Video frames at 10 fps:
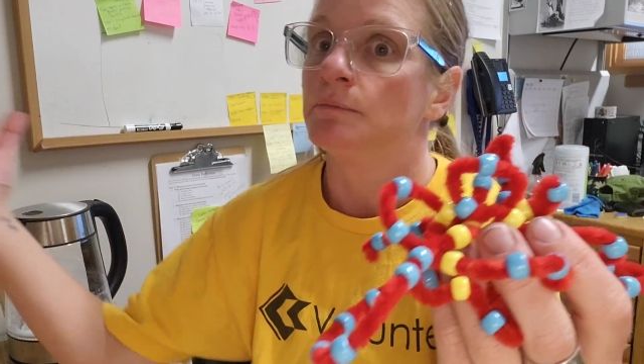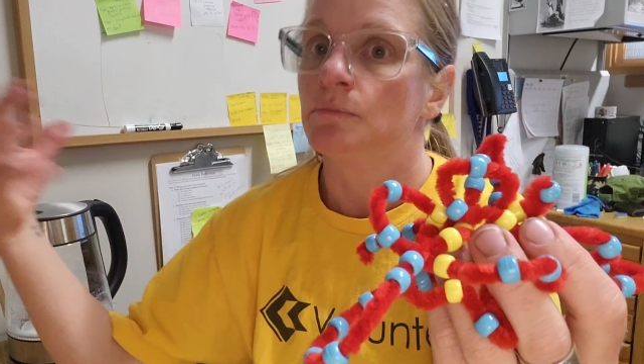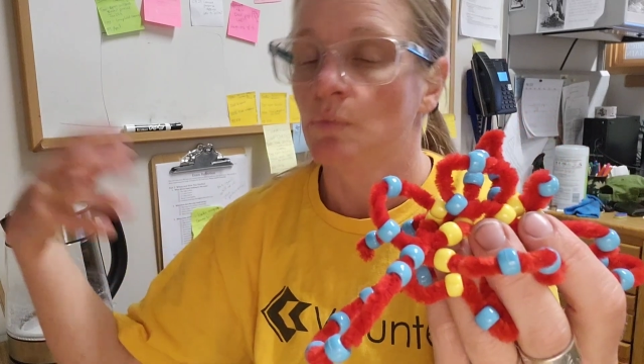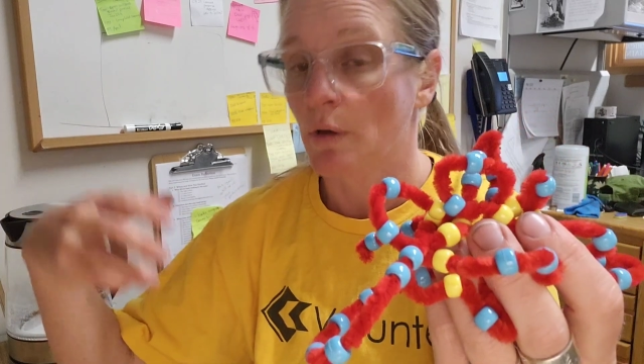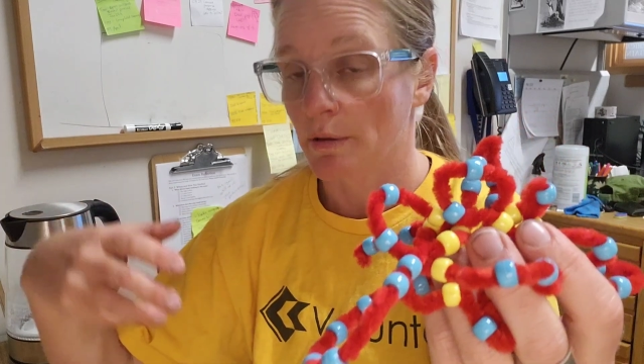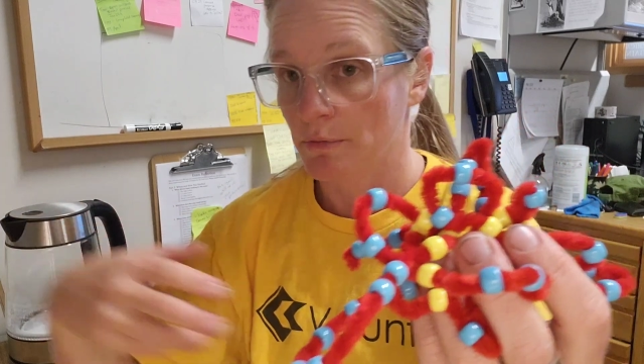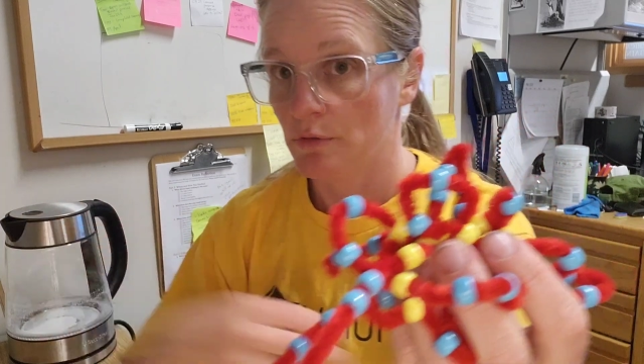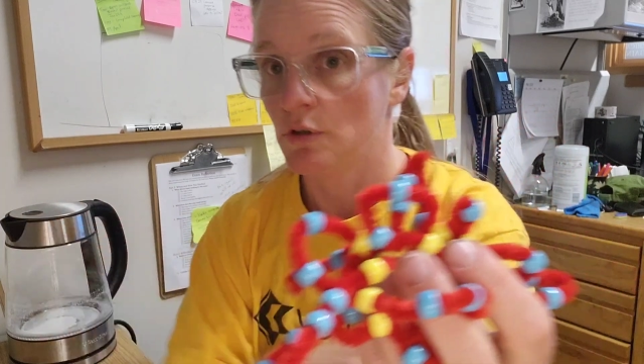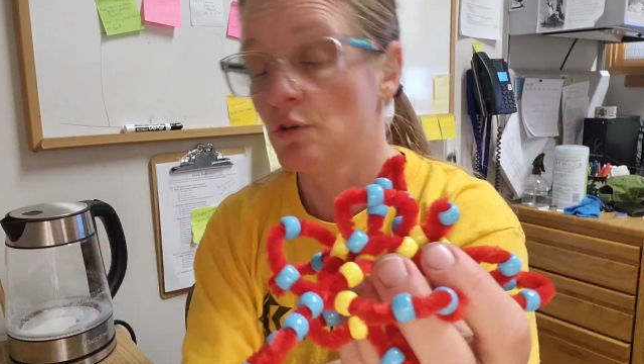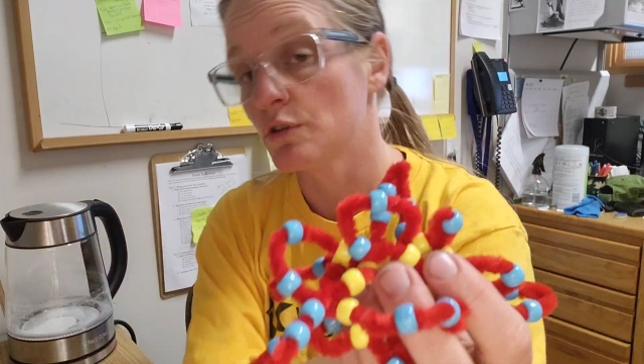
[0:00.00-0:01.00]
what I would
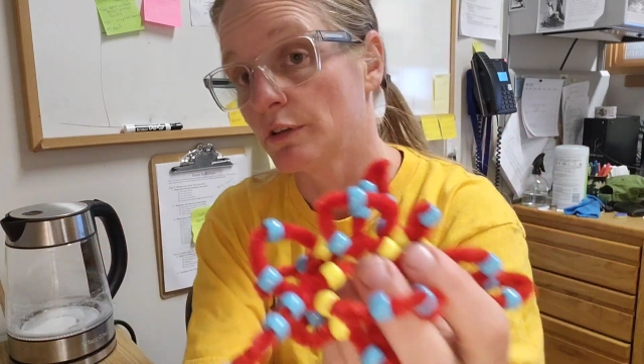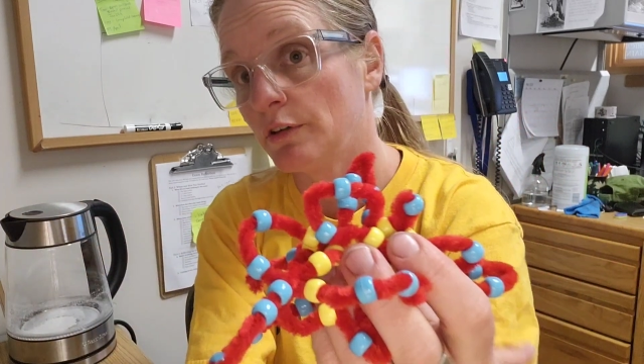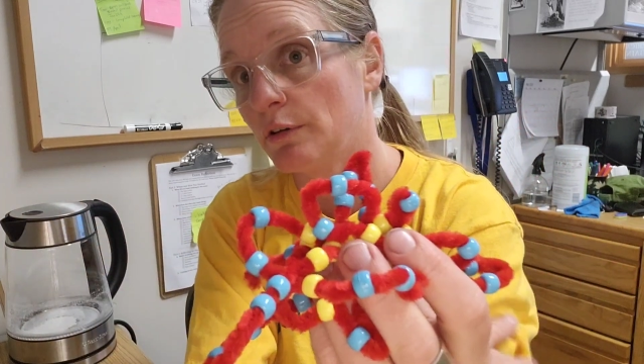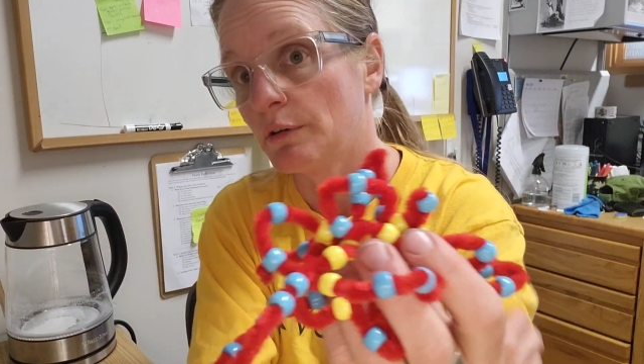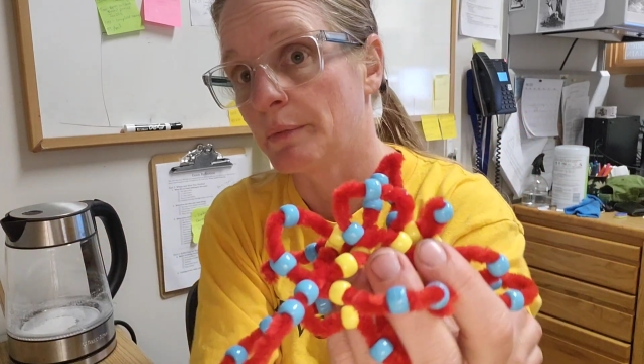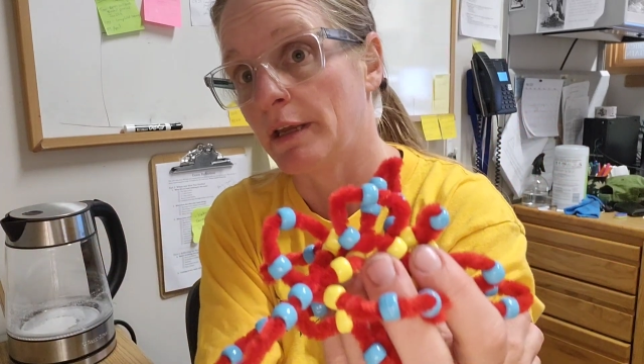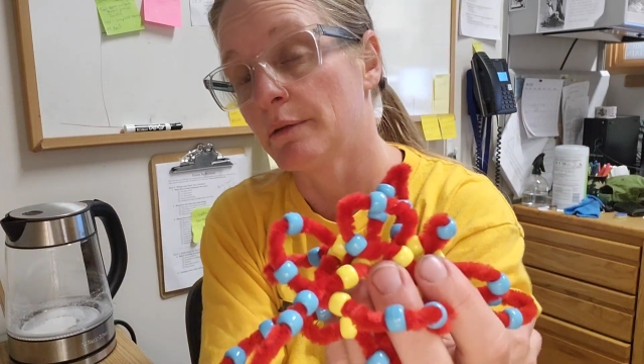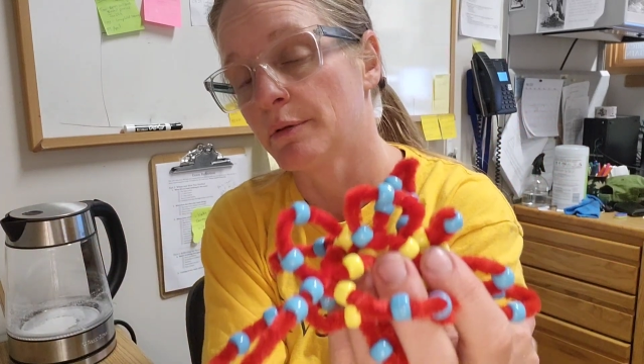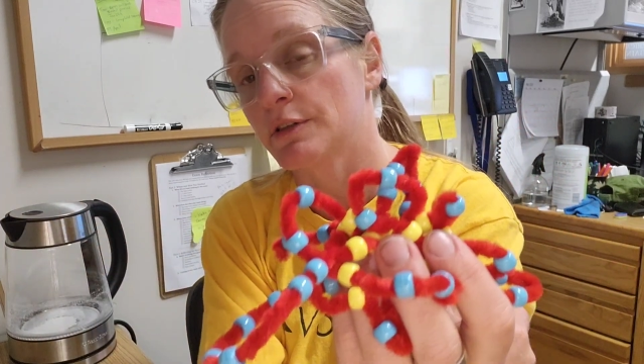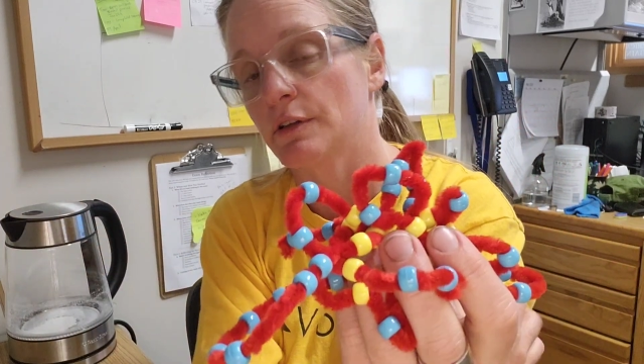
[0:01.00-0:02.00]
usually do in my
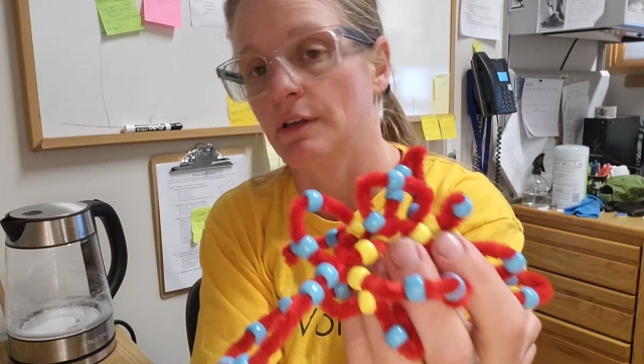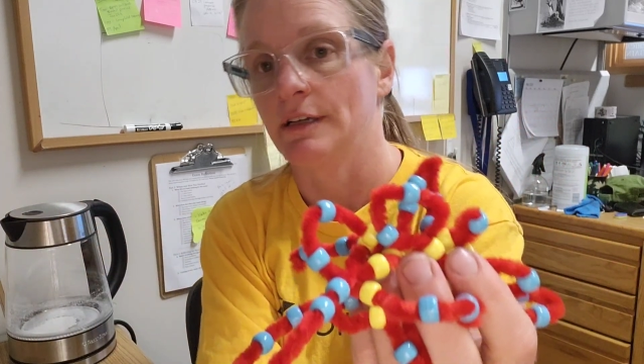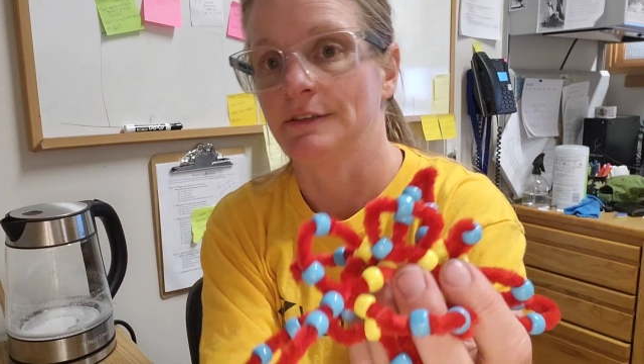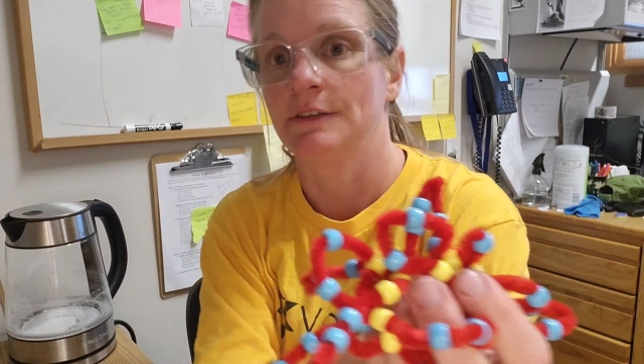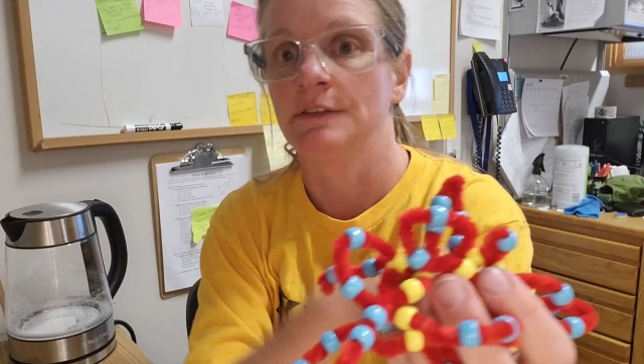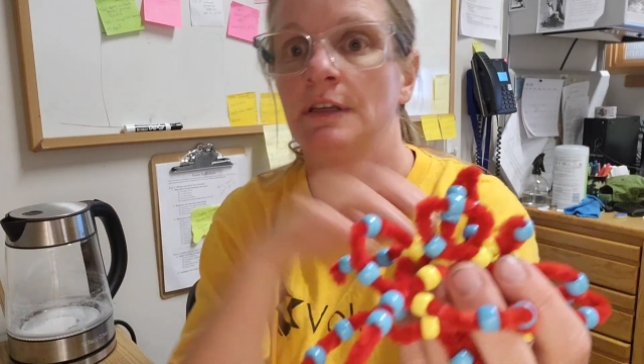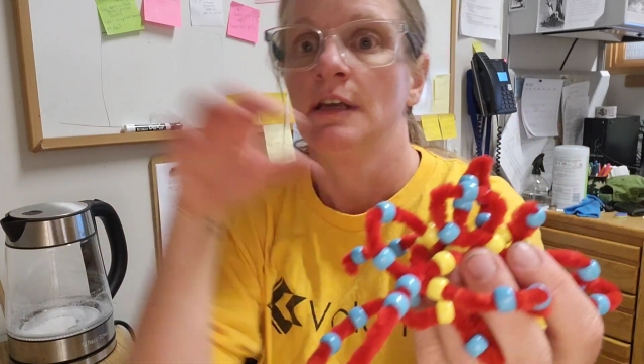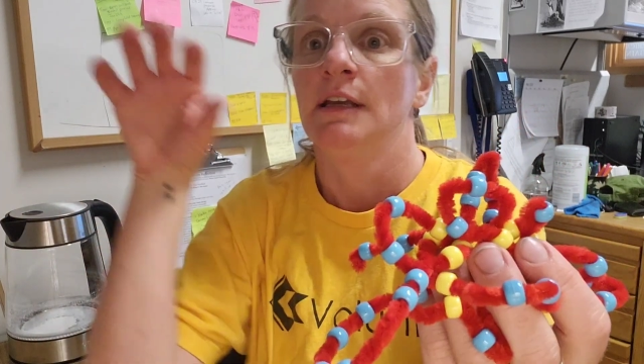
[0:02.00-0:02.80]
in-person classes